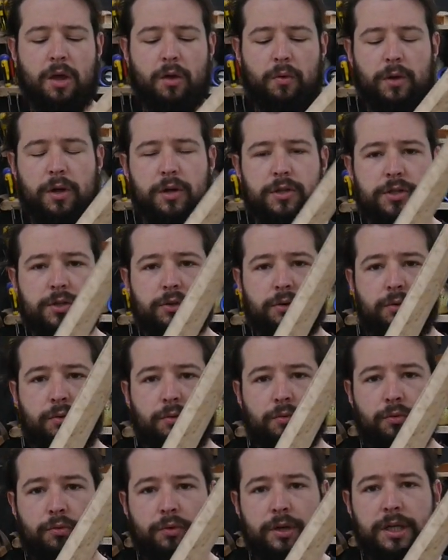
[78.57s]
We also
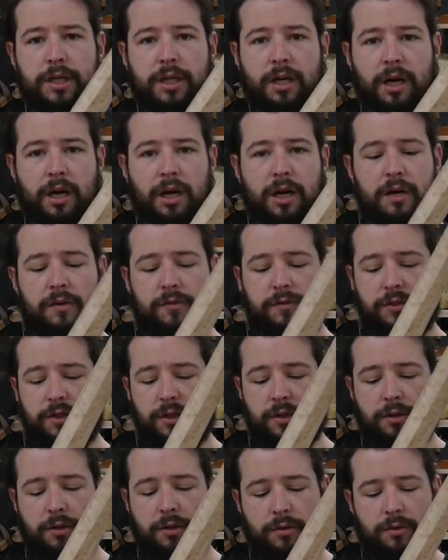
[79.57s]
recarved
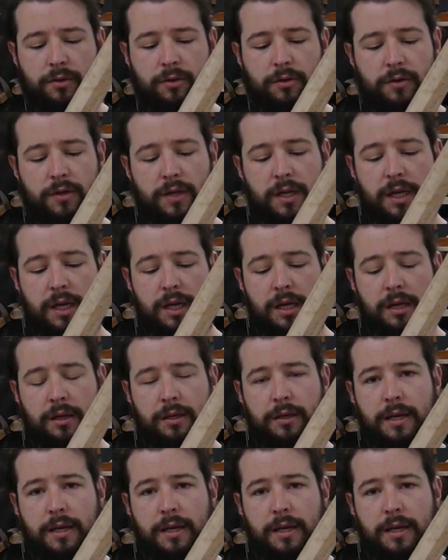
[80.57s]
the